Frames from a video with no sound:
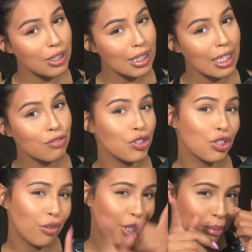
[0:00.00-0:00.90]
Okay, you
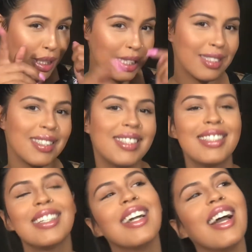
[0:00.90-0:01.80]
know what I
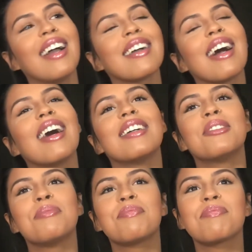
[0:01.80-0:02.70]

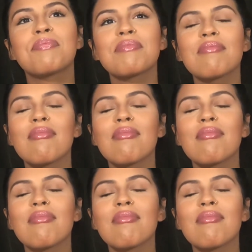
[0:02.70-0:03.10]
mean.